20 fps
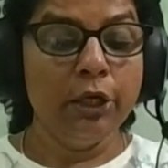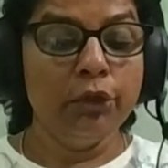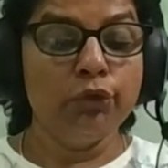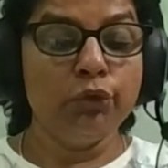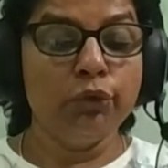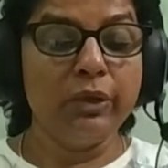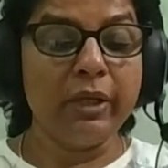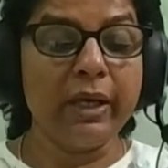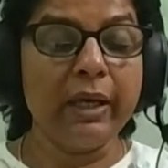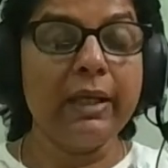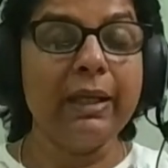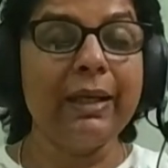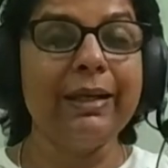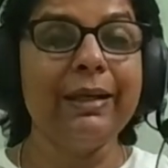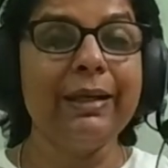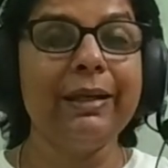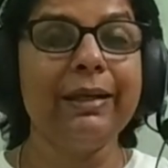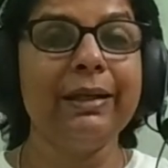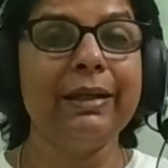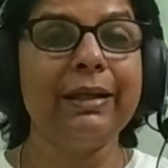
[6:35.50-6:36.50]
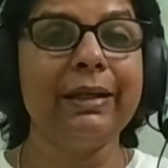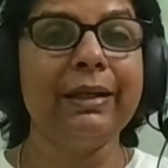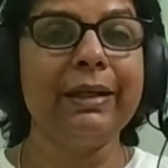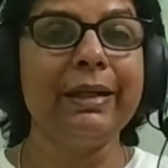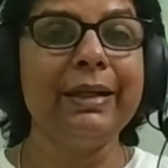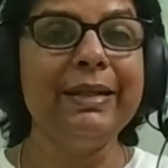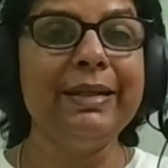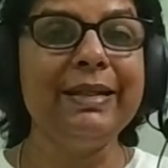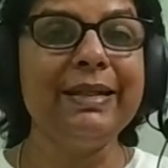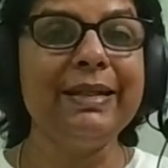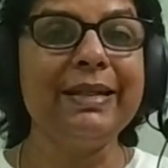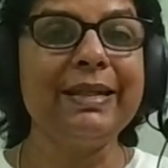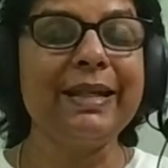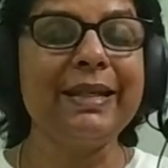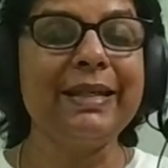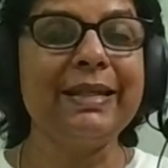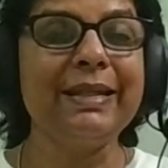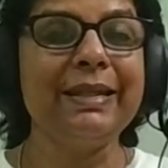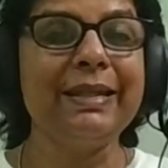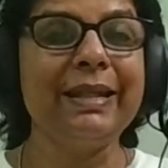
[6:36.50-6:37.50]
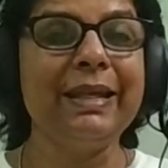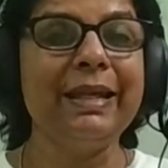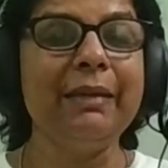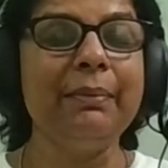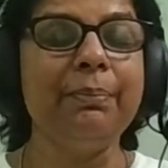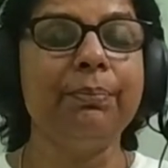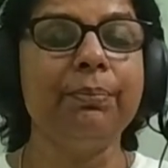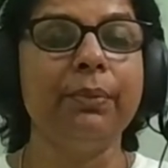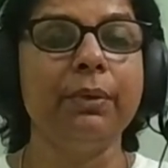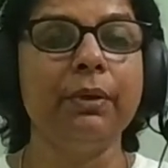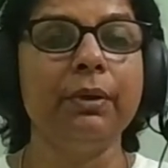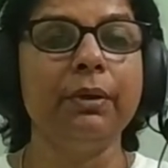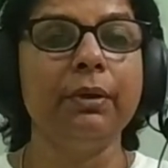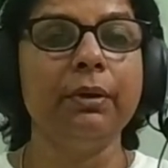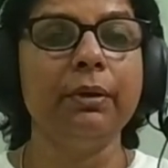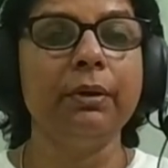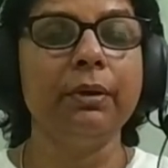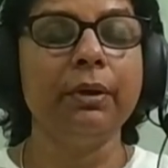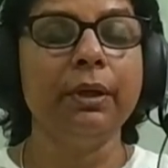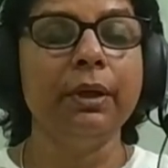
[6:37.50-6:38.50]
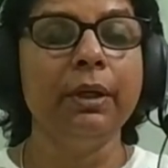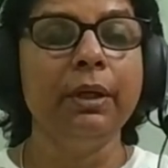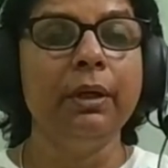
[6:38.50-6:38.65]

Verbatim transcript: through their uh, intercessory uh, uh,